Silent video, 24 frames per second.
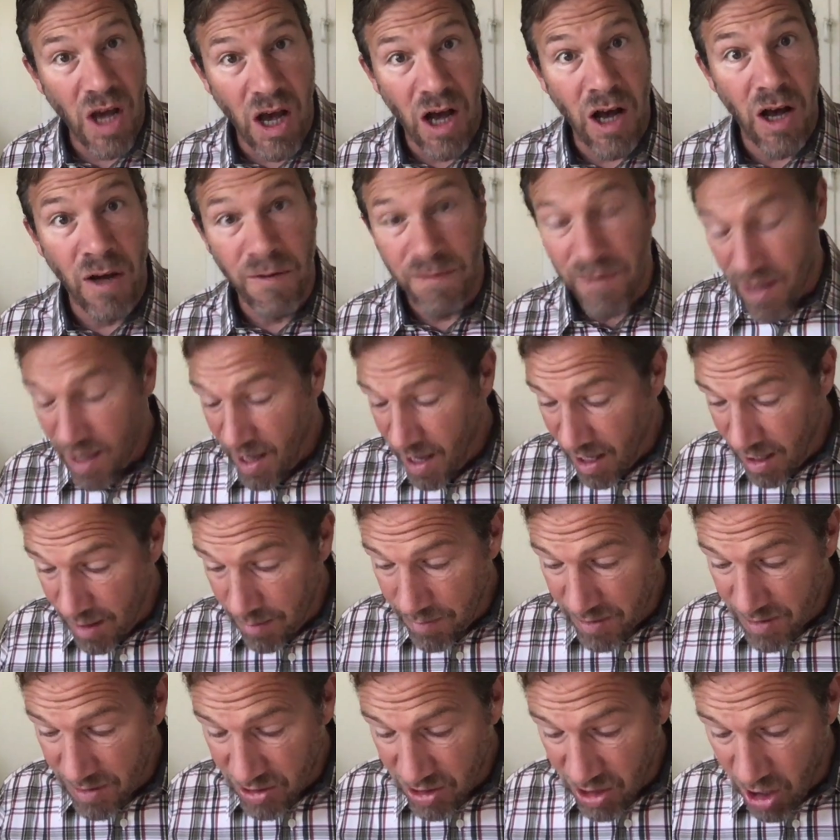of
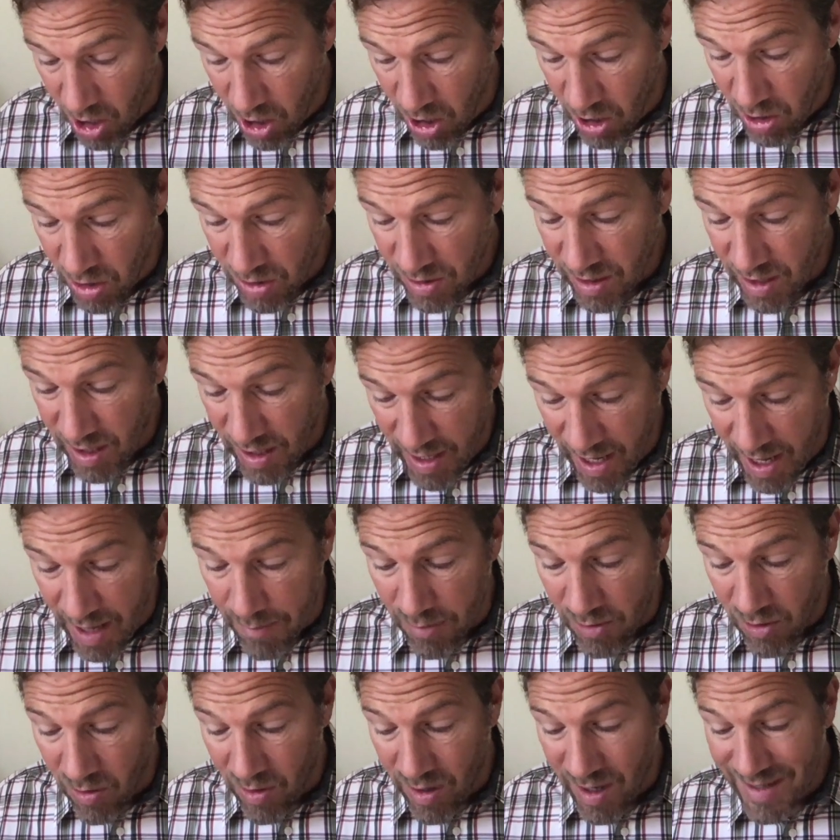cannabis called
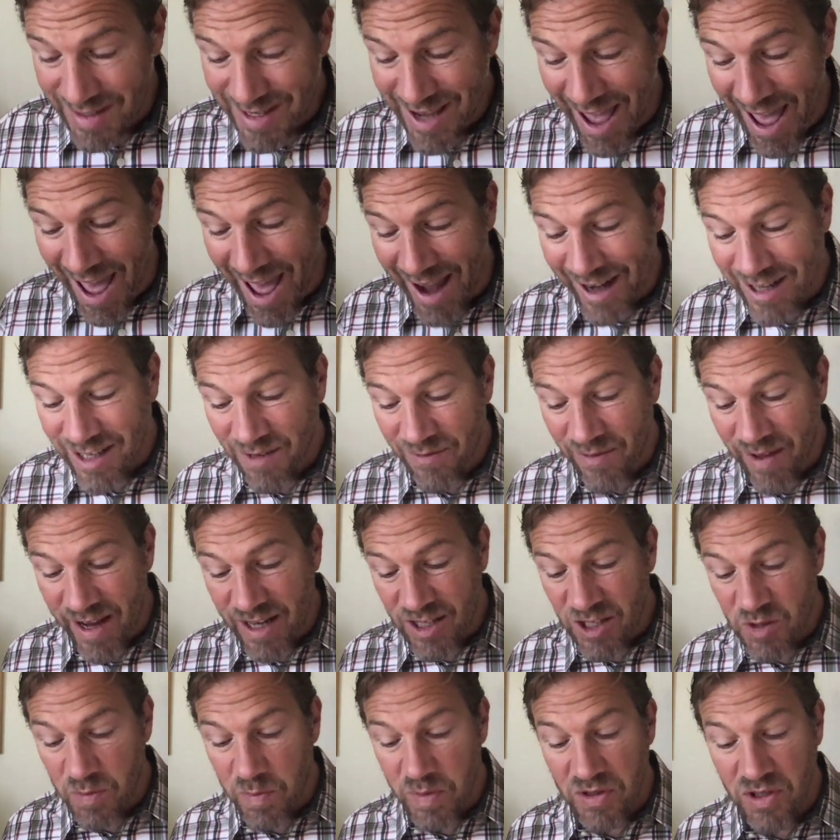cannabinoids activate
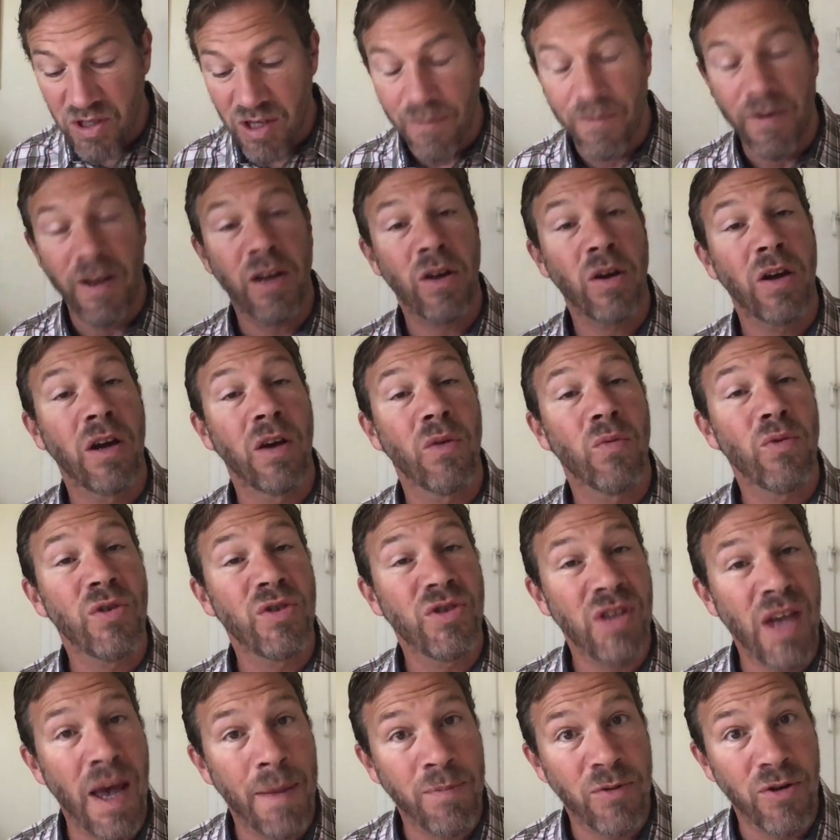specific
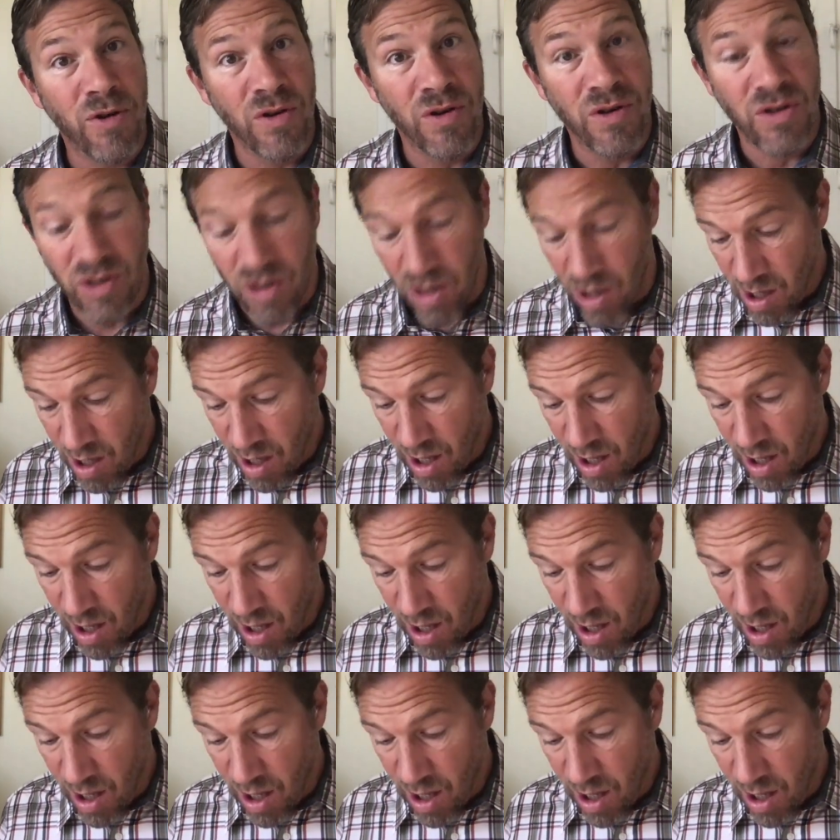receptors